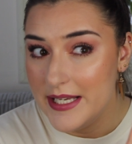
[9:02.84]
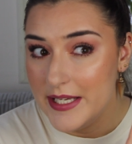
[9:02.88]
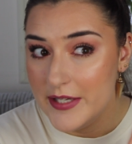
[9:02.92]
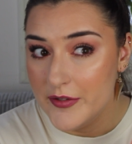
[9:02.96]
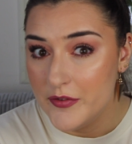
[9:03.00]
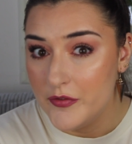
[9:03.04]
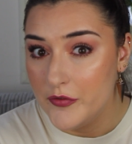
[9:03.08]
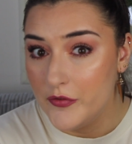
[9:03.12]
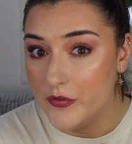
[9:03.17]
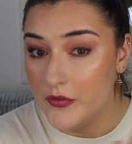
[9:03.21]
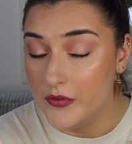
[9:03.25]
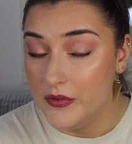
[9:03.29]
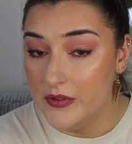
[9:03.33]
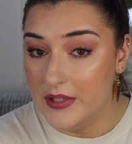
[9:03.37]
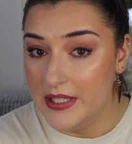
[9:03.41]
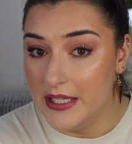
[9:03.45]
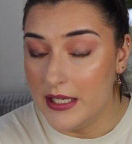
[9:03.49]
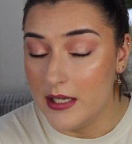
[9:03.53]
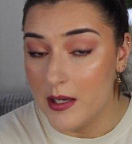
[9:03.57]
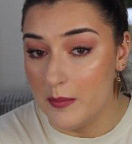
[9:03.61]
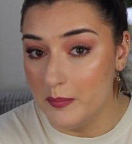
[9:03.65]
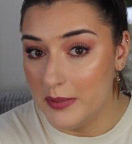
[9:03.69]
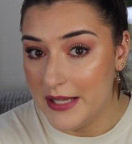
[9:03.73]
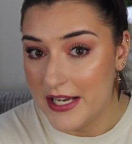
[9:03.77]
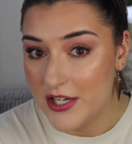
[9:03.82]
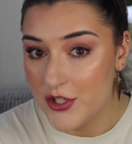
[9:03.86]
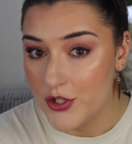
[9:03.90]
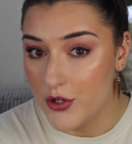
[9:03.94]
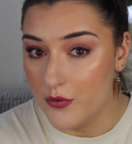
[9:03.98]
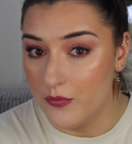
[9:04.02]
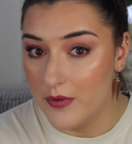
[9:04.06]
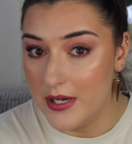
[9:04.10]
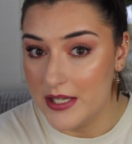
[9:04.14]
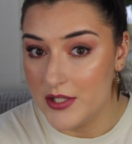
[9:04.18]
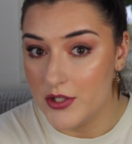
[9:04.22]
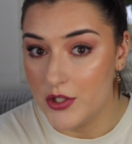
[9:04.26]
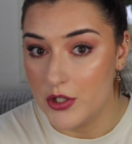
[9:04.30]
if the
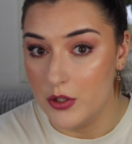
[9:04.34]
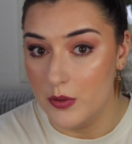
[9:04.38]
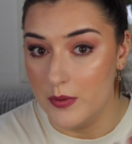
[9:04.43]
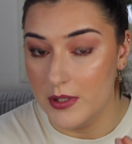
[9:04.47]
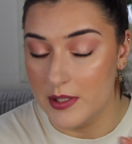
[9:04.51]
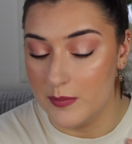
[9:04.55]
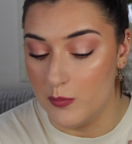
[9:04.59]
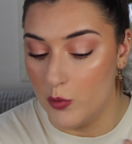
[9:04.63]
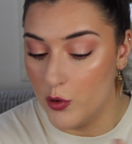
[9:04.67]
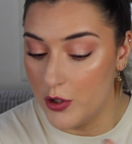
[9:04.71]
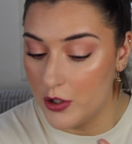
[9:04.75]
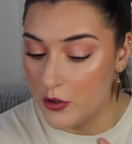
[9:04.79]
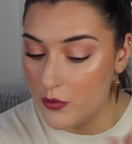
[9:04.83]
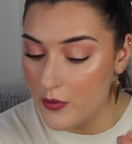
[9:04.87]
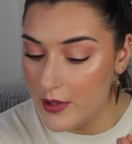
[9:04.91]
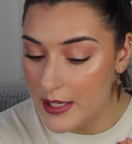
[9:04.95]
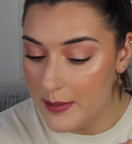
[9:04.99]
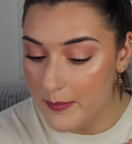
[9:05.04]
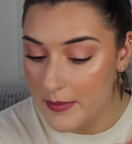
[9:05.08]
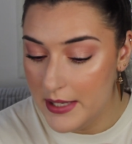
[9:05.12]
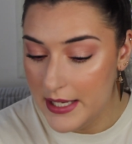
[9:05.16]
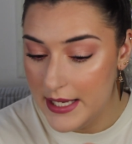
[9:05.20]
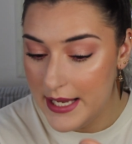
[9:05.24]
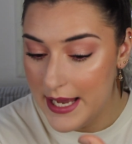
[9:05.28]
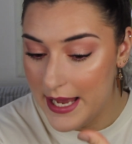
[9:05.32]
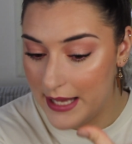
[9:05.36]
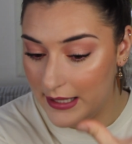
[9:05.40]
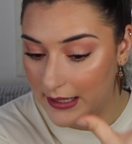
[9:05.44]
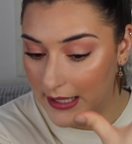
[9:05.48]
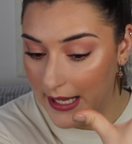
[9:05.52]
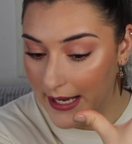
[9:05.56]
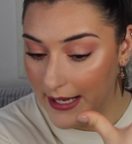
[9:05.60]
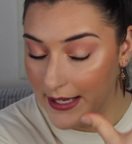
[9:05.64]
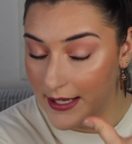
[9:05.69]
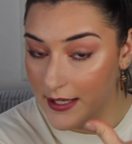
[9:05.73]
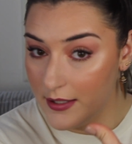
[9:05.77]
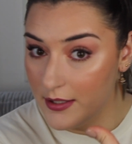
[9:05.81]
Complexion Rescue is more creamy and
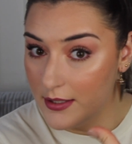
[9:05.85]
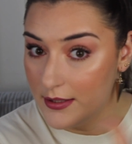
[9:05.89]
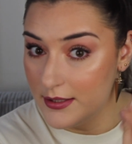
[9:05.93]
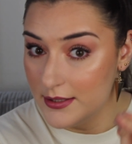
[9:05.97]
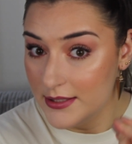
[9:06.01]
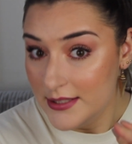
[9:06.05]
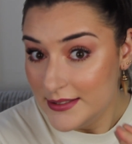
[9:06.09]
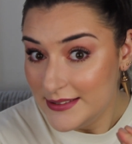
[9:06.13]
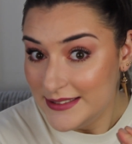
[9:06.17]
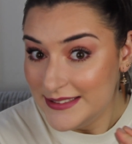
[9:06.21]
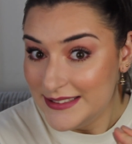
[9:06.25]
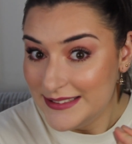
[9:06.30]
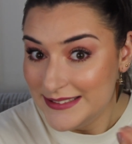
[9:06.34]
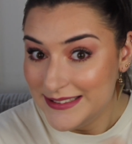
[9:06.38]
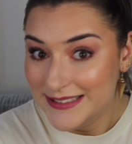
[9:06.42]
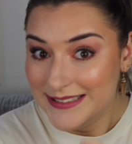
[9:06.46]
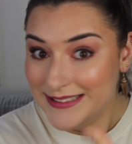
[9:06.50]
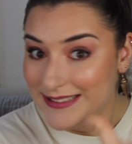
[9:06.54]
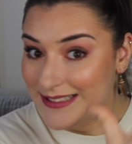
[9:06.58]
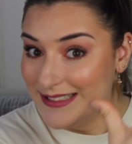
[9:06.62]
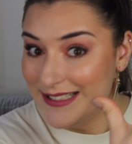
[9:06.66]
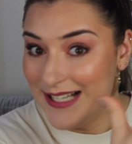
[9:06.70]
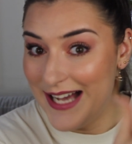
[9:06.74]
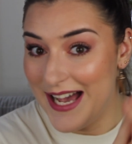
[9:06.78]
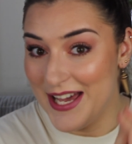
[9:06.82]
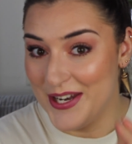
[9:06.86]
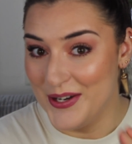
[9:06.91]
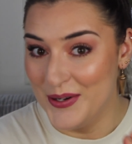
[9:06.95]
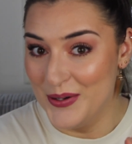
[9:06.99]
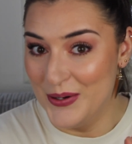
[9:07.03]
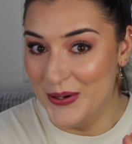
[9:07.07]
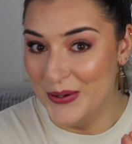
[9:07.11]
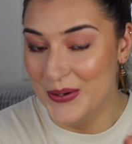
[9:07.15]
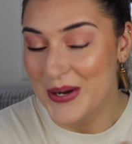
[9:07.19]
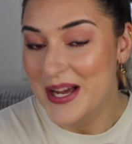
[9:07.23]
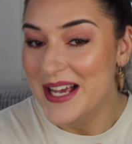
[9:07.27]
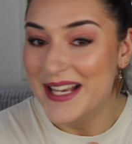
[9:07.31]
like, I don't
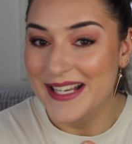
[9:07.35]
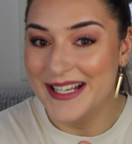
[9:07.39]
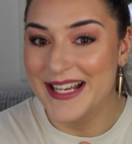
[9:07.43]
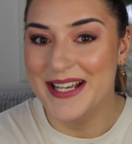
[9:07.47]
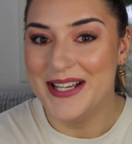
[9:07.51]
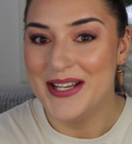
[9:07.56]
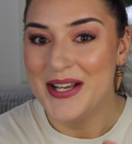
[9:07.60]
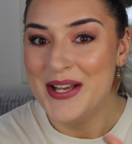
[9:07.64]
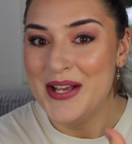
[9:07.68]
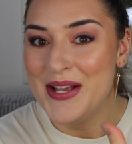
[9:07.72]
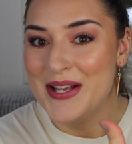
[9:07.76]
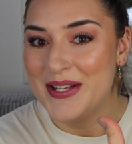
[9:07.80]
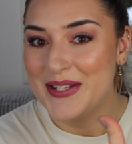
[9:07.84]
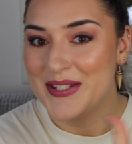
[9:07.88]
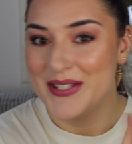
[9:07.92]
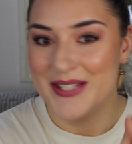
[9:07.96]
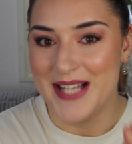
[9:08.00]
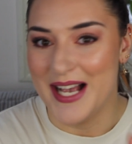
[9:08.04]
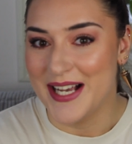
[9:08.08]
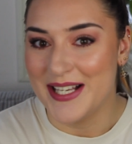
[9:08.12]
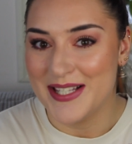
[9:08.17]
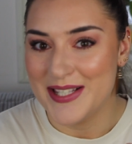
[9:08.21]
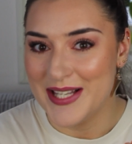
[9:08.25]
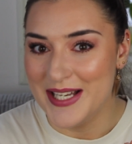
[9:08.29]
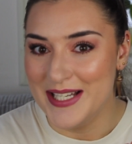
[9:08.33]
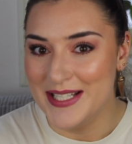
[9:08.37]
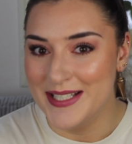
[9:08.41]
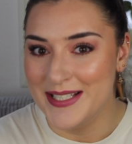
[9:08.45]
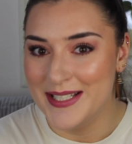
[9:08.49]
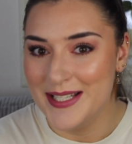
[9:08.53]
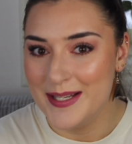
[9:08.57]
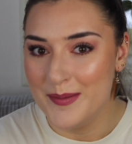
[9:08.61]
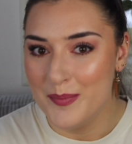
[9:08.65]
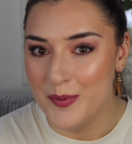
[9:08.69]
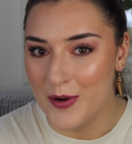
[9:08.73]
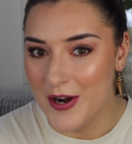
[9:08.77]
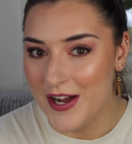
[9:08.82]
know, sucks in
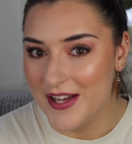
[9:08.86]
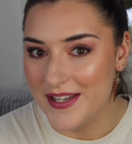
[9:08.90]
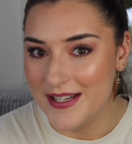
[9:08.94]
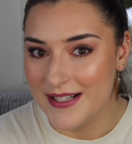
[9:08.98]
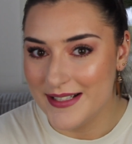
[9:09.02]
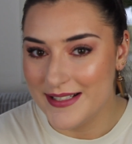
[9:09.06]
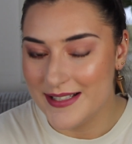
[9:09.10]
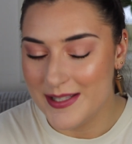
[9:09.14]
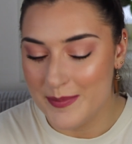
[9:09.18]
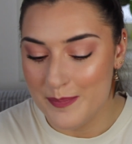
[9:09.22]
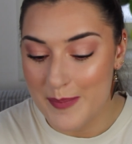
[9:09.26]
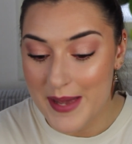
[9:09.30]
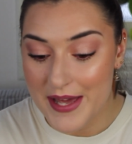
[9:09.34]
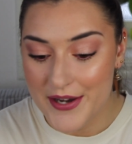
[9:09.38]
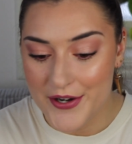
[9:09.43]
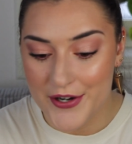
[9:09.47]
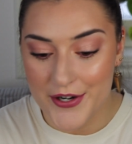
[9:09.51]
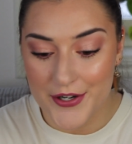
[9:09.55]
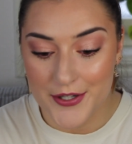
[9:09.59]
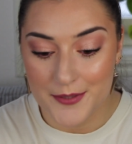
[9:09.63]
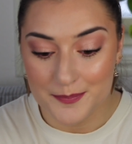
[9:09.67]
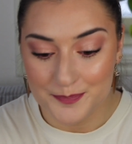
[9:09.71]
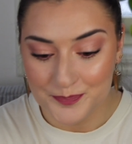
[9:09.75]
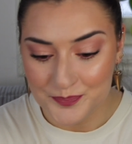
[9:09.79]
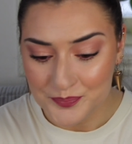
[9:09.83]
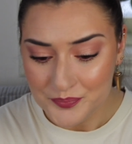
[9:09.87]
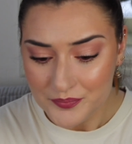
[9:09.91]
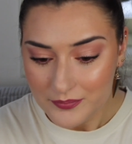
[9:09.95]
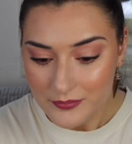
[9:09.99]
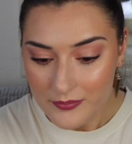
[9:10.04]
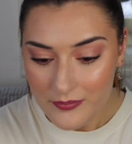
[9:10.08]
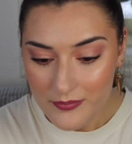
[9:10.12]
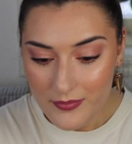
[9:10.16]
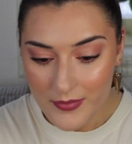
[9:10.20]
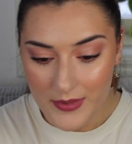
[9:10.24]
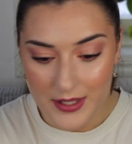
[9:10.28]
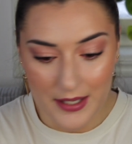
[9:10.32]
the product better.
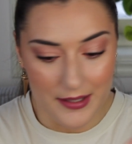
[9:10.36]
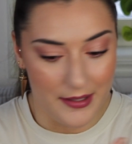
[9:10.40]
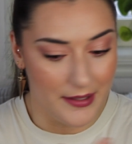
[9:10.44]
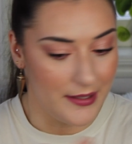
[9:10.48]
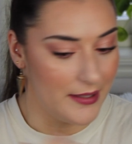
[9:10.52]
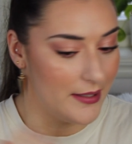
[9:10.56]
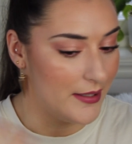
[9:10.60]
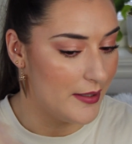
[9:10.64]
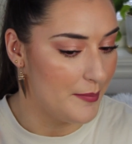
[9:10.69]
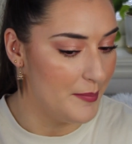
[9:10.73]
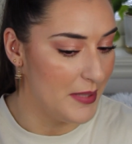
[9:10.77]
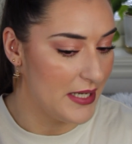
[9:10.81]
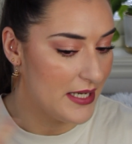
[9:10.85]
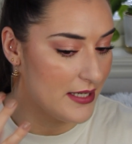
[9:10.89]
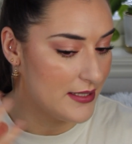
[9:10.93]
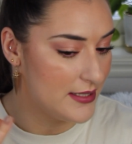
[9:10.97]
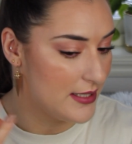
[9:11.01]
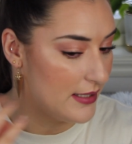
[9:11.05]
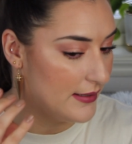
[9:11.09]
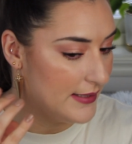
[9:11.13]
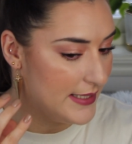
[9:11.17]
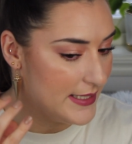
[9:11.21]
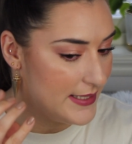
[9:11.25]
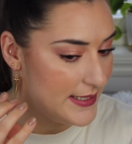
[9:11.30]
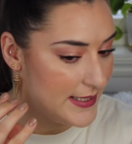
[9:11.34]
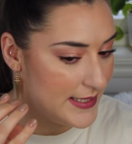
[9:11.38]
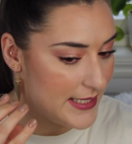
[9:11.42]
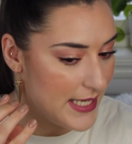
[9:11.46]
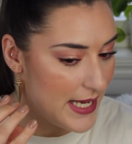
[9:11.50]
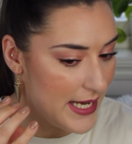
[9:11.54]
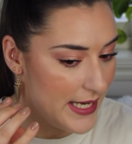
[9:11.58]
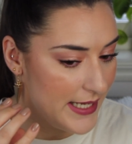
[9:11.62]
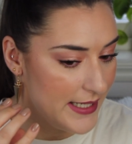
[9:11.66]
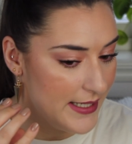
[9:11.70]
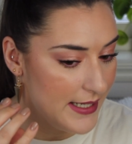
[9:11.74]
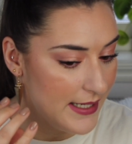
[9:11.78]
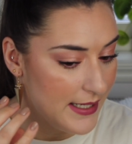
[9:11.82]
Because on this
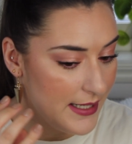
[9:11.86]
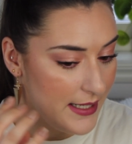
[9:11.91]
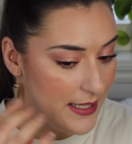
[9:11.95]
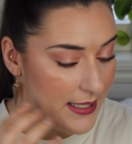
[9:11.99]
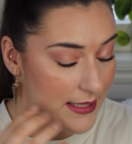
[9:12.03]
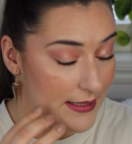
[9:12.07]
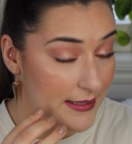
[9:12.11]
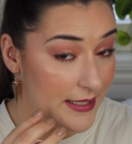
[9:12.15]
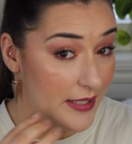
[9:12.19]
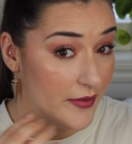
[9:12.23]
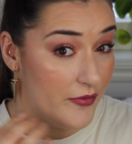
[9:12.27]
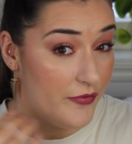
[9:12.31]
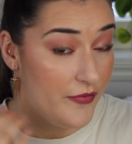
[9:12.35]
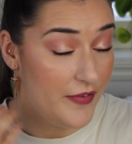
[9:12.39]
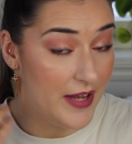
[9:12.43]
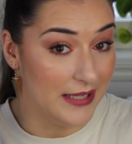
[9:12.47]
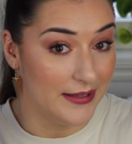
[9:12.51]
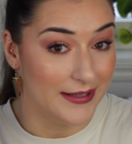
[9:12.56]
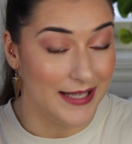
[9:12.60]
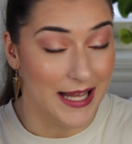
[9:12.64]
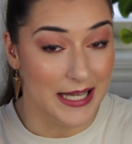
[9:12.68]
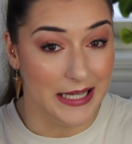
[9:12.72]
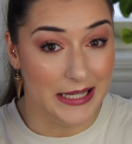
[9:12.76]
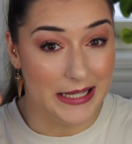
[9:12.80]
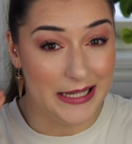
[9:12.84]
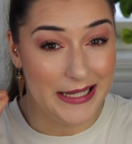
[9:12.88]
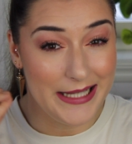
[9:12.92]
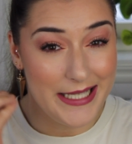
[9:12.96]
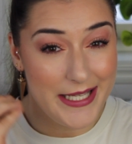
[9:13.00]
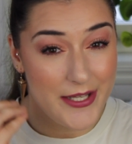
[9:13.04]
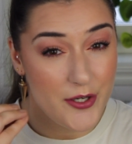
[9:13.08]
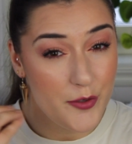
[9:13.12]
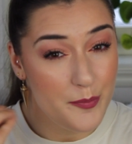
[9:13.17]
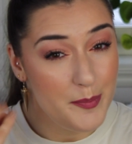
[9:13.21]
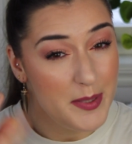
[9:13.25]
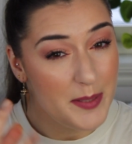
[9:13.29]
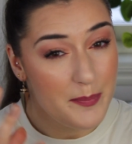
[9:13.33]
side that felt a
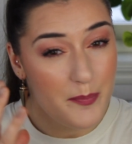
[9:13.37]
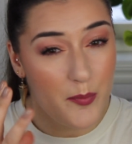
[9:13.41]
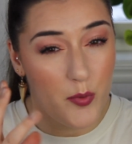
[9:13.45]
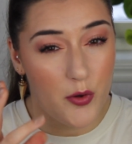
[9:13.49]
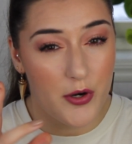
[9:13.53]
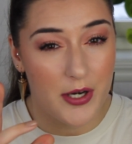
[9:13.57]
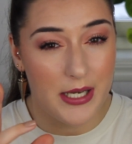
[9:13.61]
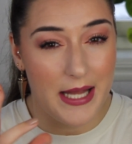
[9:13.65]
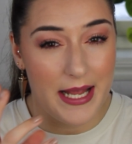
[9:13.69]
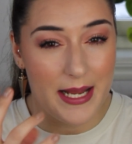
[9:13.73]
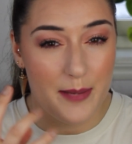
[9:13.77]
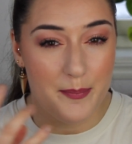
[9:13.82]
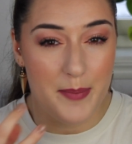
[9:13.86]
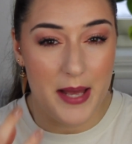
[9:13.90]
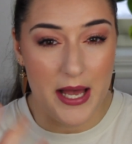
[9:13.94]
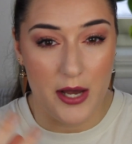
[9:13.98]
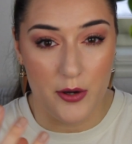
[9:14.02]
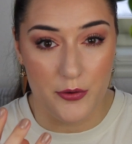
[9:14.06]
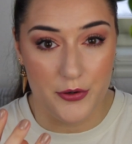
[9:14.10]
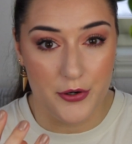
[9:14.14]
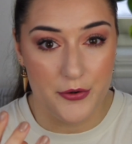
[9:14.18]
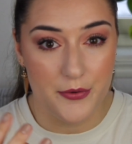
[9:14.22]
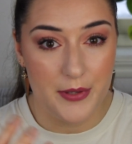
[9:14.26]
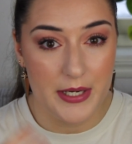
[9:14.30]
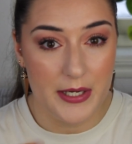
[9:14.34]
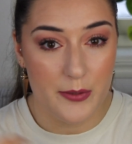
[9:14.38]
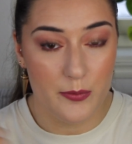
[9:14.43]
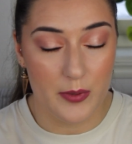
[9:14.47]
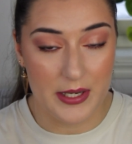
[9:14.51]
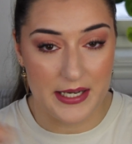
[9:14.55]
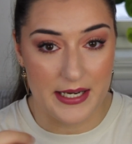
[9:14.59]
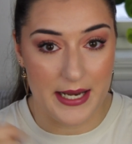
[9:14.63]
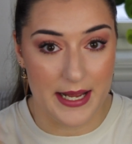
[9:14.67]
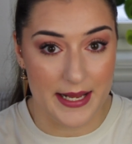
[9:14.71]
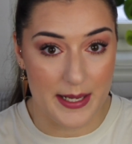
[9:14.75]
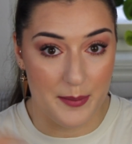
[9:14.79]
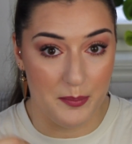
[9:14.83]
little bit more like powdery
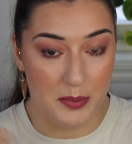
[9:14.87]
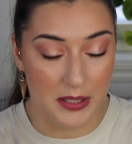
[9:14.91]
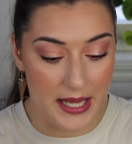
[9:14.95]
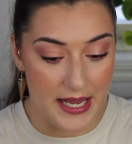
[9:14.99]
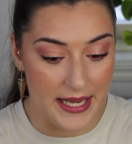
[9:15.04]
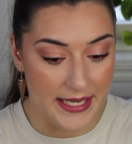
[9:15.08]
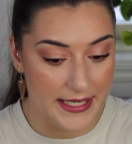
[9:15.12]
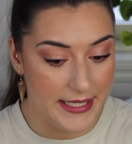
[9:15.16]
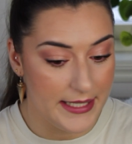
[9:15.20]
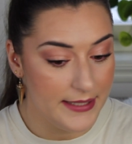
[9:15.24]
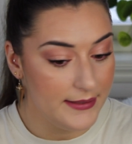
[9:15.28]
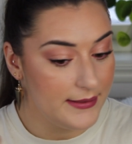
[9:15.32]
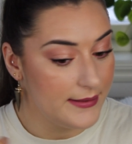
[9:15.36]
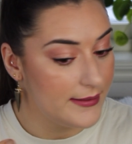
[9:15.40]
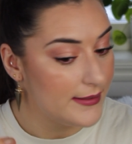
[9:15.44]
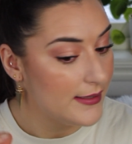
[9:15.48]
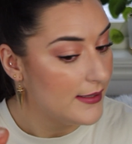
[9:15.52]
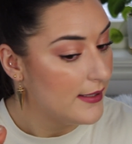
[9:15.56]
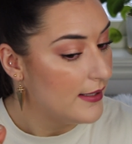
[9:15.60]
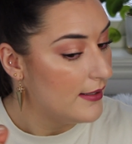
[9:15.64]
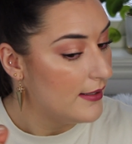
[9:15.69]
when I applied it.